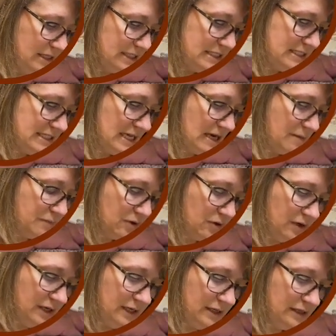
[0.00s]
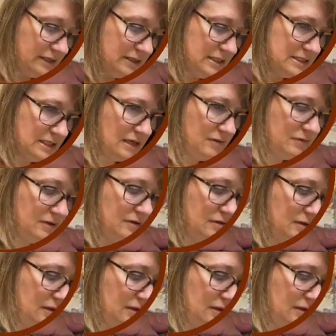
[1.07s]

sap green. It does have a